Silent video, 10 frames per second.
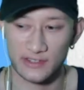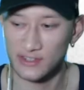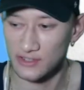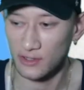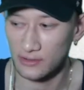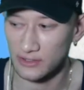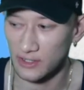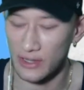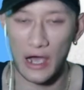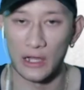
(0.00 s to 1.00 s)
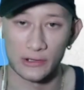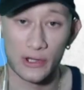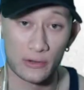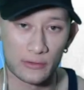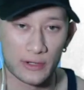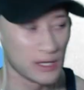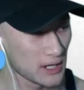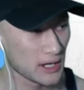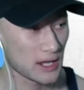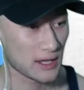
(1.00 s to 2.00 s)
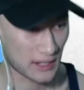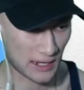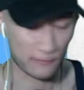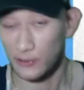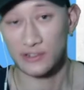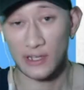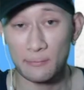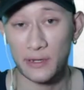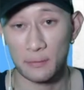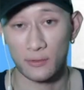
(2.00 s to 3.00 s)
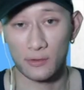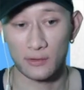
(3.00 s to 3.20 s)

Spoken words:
this is all done alone. And for some people,